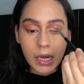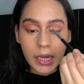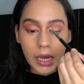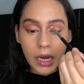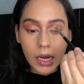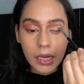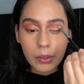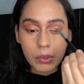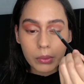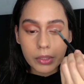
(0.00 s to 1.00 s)
eye
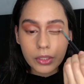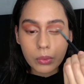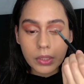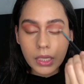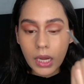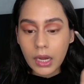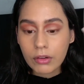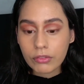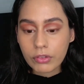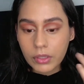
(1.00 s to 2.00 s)
where we don't have
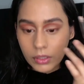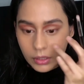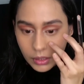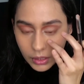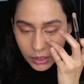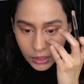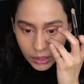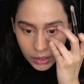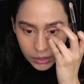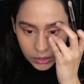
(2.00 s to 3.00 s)

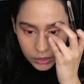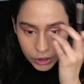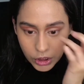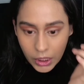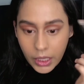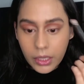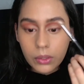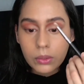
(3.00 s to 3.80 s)
the shadow.